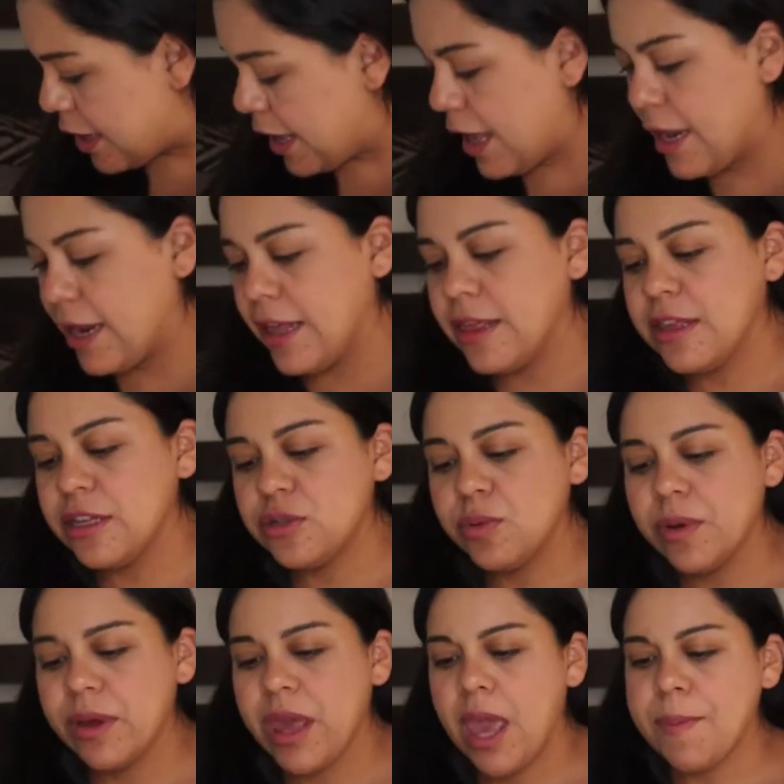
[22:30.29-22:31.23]
And then this
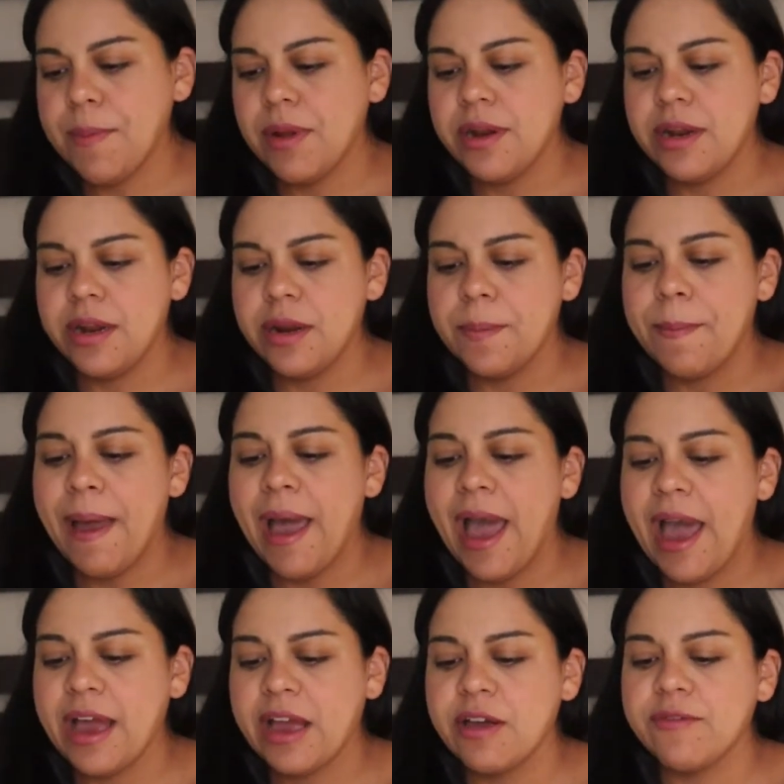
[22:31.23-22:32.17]
one came in a
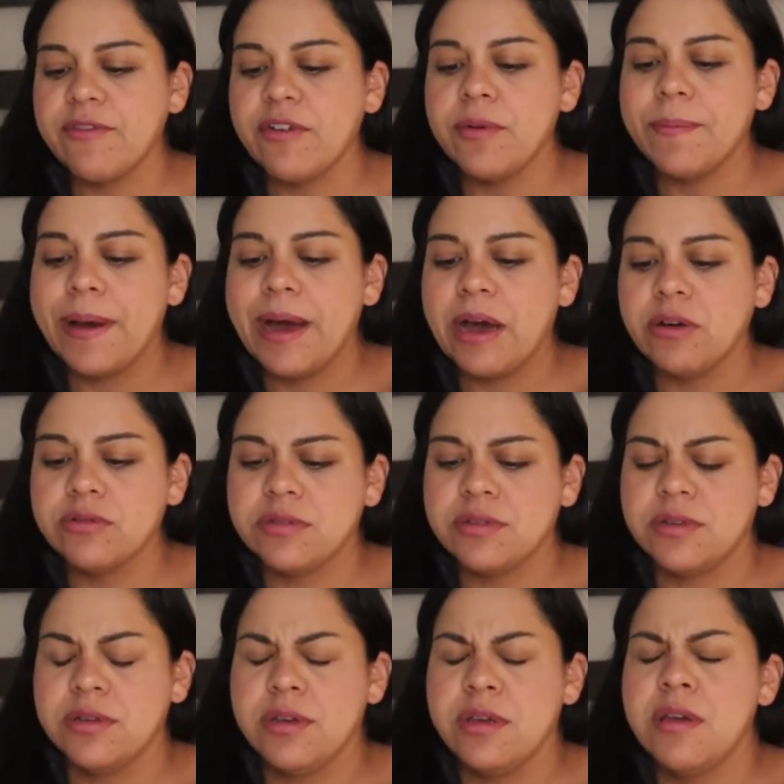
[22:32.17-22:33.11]
pack of
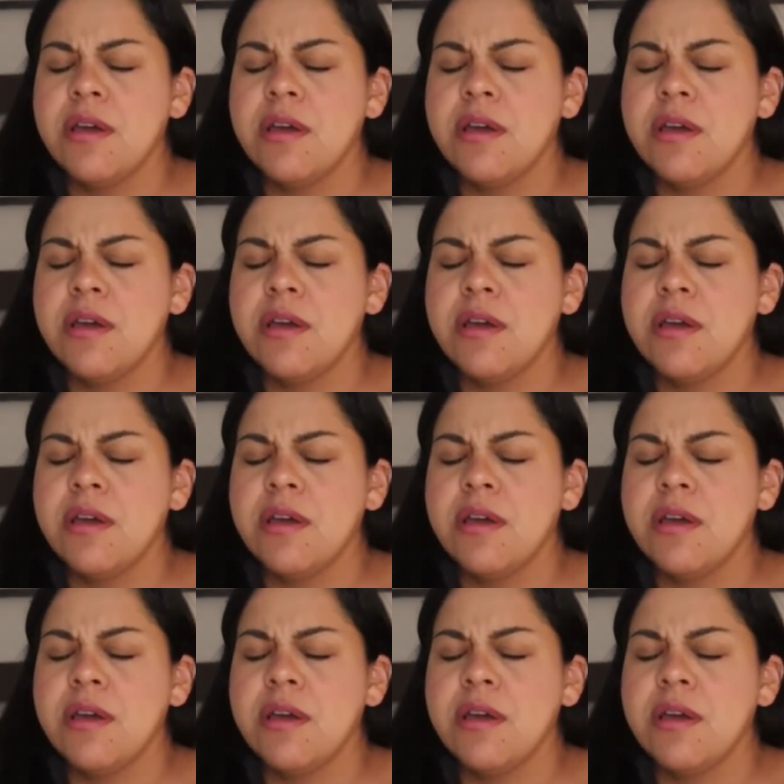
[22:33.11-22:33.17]
about